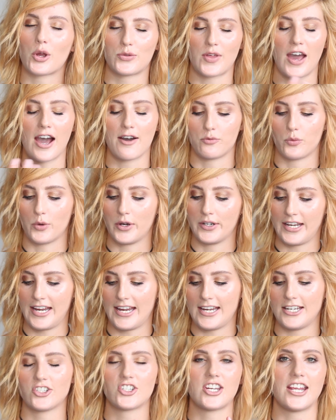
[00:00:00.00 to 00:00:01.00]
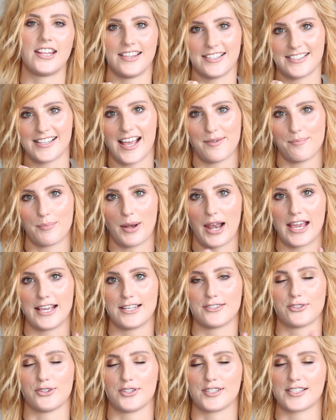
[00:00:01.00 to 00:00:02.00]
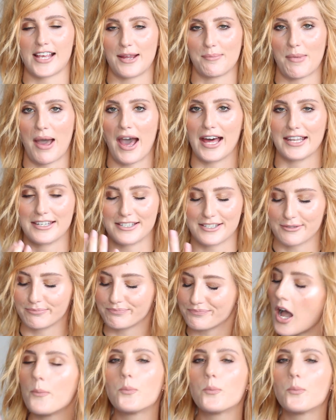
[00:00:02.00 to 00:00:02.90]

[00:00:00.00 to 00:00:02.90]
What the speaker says: both have one each in the same place on the same hand.